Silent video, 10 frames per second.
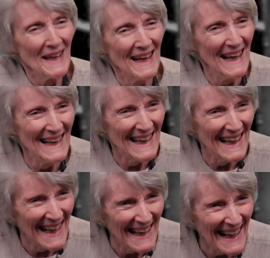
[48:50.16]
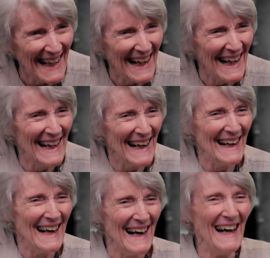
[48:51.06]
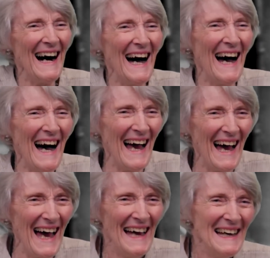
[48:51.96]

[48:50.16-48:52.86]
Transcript: kind of an unfair